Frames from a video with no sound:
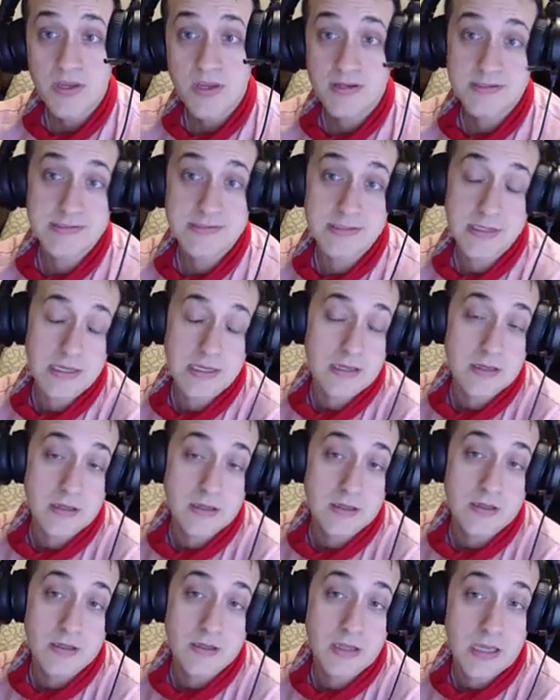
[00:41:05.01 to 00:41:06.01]
Because
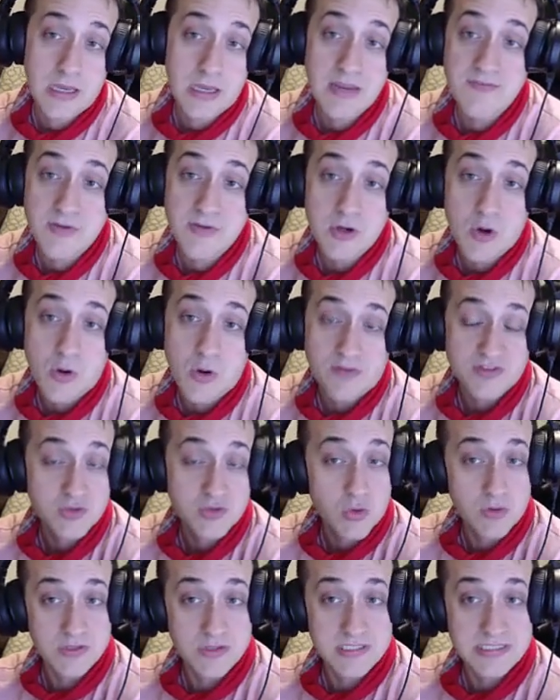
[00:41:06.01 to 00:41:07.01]
even though
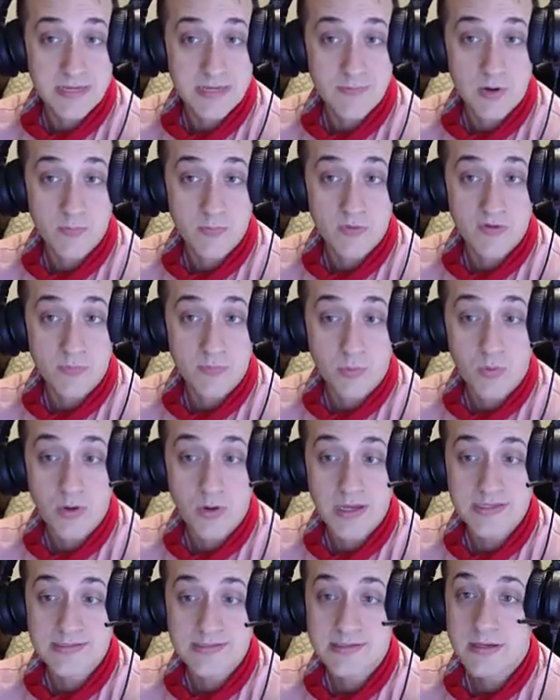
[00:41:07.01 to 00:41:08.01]
I've scored the same number of
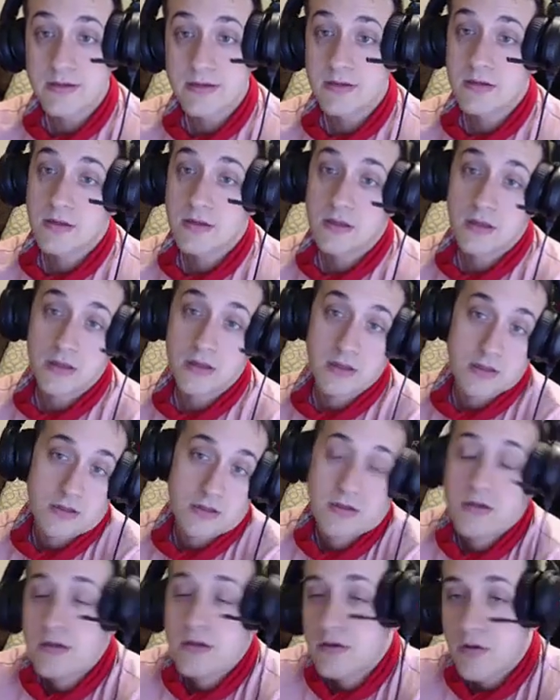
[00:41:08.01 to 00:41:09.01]
points,
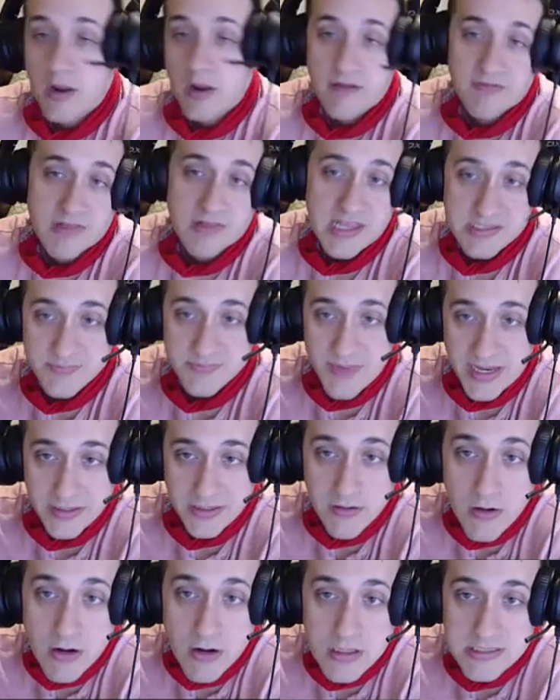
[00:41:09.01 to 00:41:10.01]
I have less
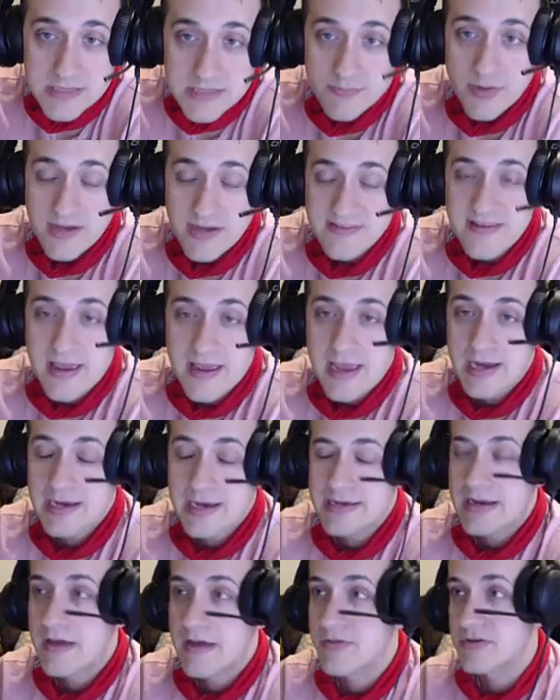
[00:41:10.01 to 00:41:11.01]
bad cards in my
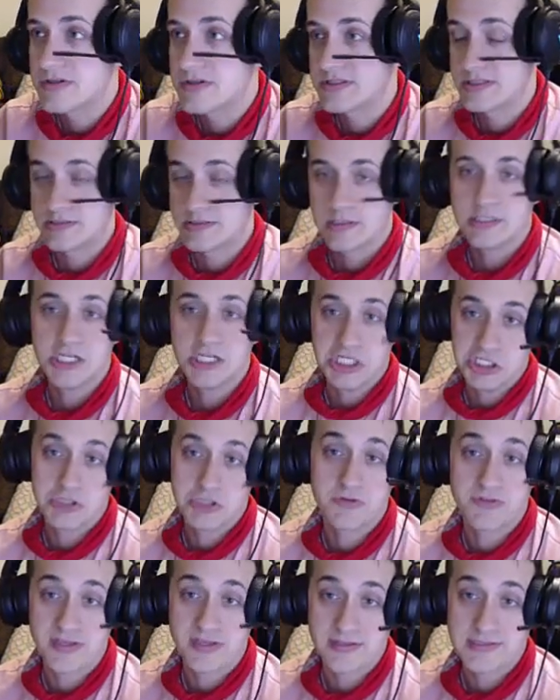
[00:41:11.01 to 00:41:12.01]
deck, and now there's this
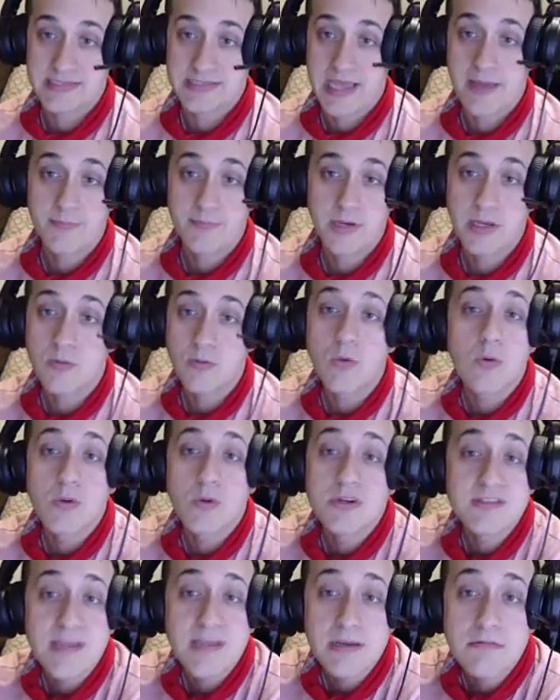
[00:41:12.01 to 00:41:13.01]
additional thing that's happening.
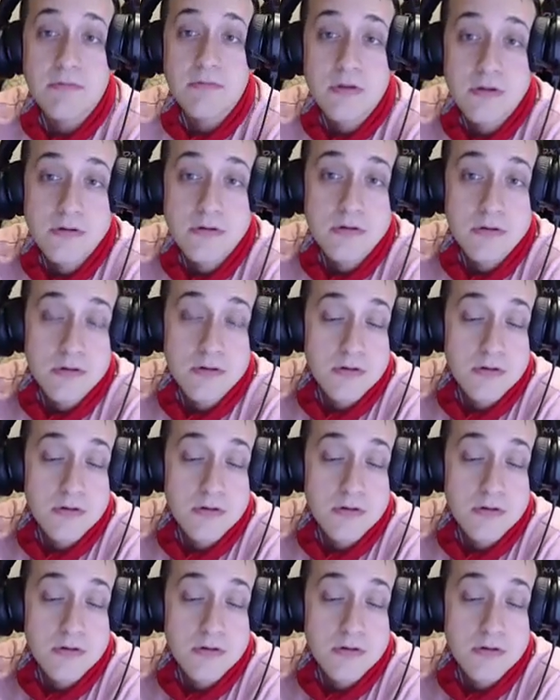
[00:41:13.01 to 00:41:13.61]
What were you saying?